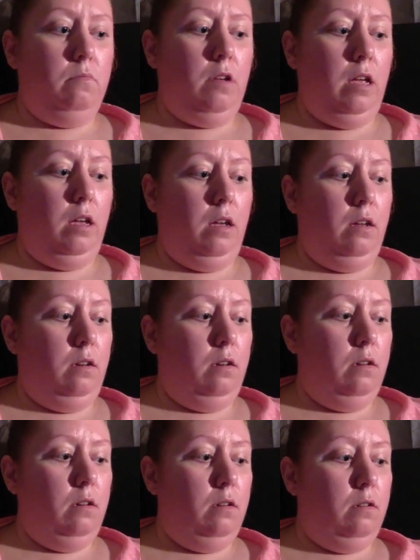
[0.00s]
And
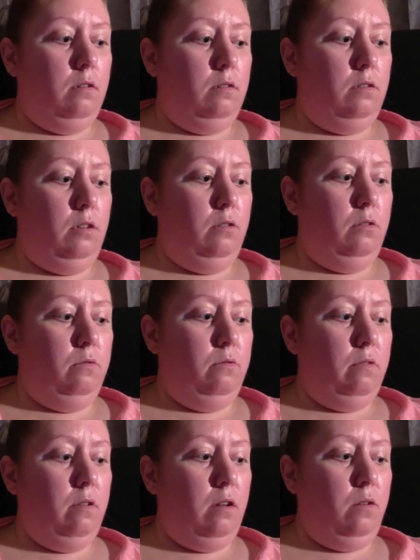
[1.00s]
do you
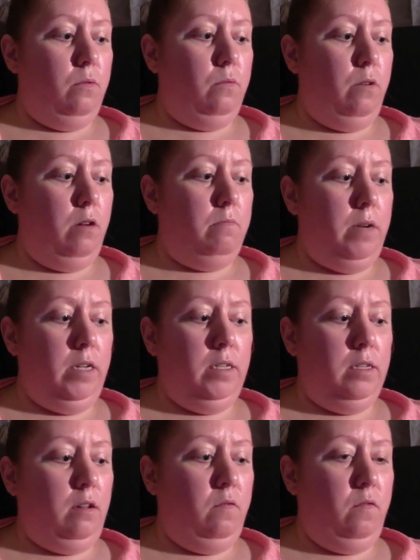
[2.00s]
want my
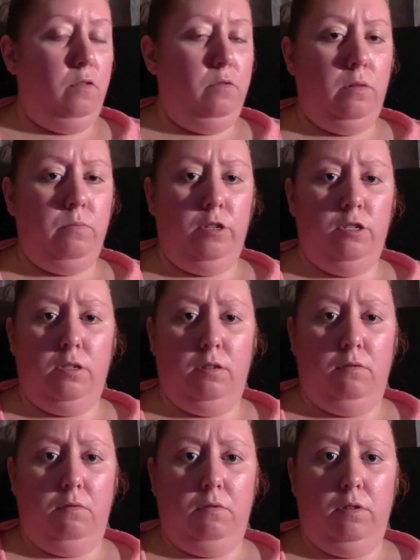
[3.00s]
cell phone number
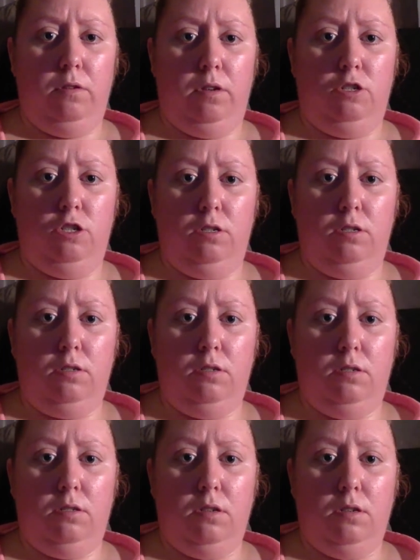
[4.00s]
so you can
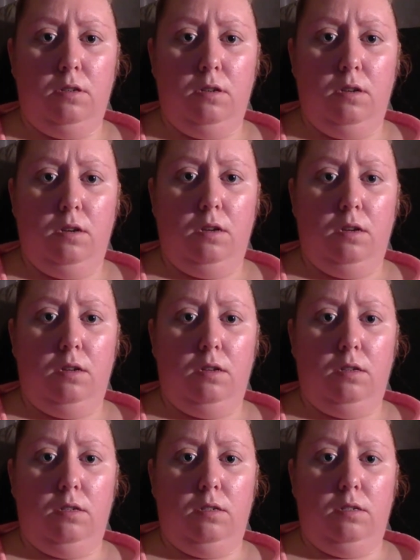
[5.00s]
just
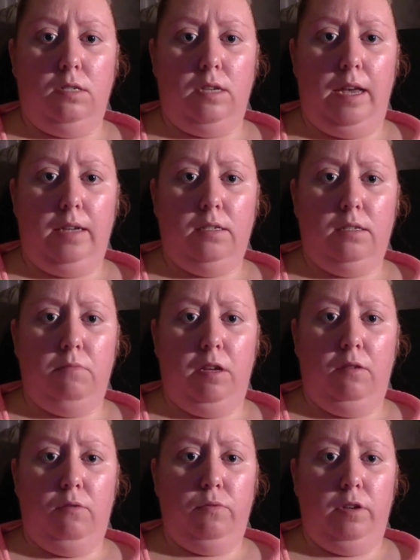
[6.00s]
text
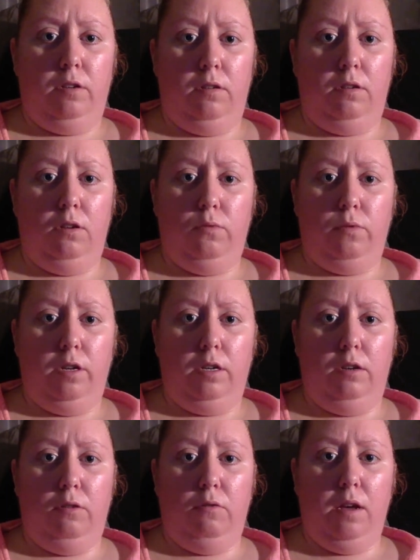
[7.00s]
me when you want to
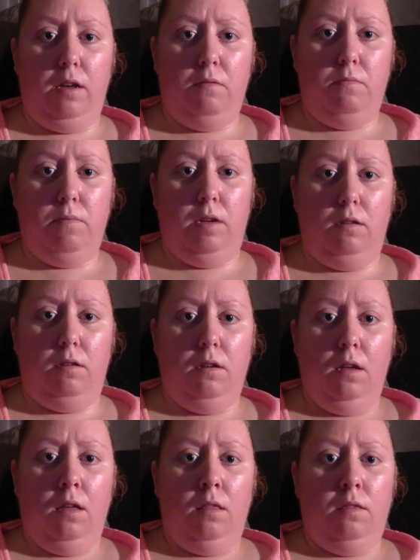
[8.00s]
do them, and
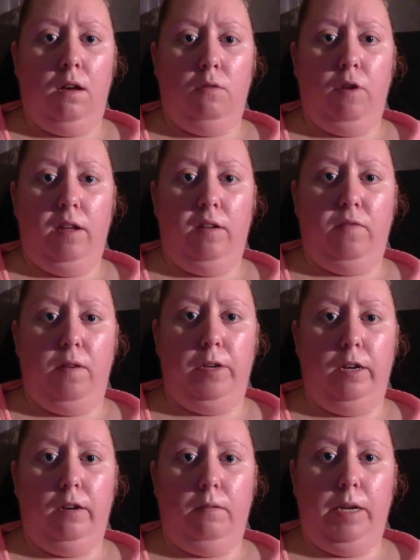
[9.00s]
that way if I'm
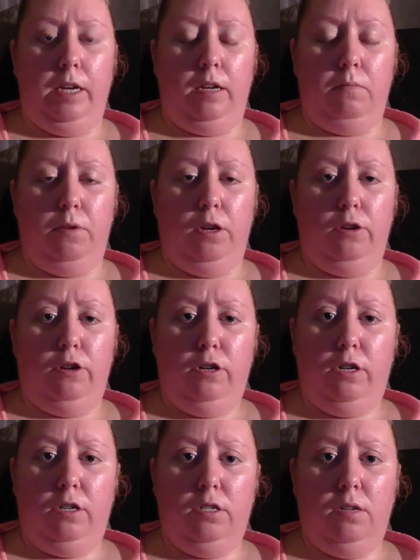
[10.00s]
not on my
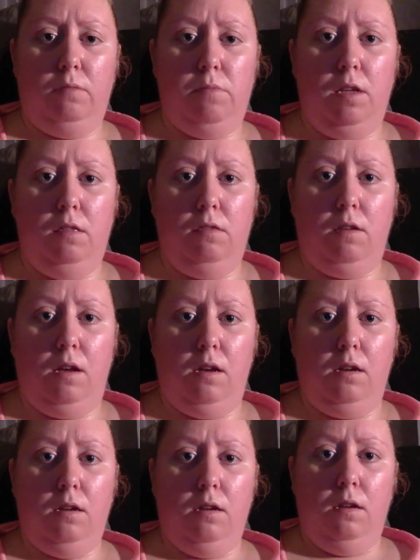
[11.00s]
computer or something,
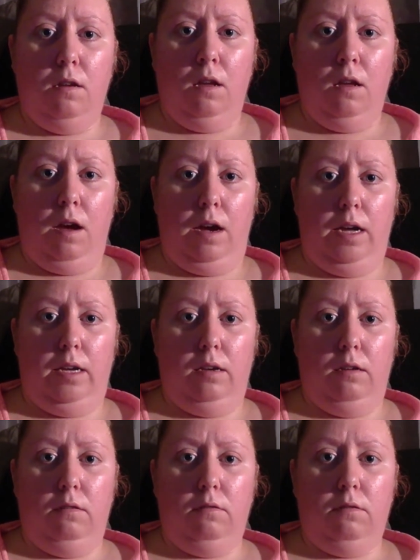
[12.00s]
that I
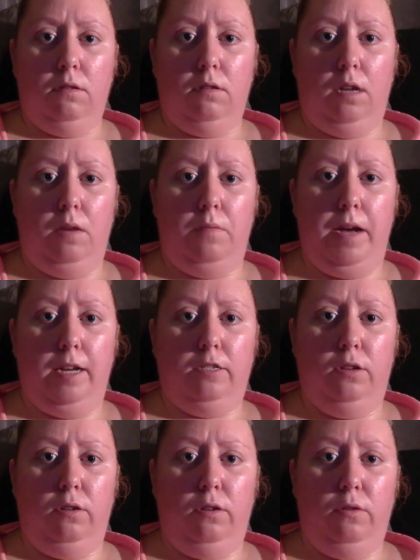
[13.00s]
can get back
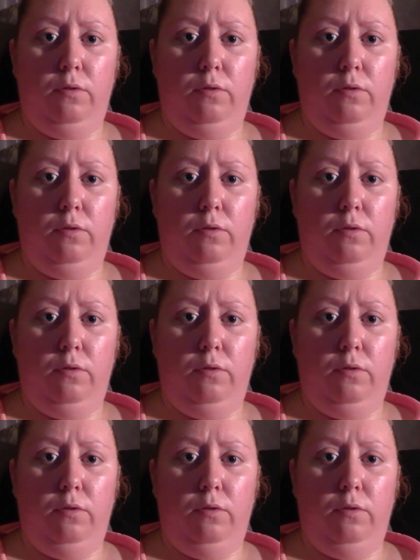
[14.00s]
to you?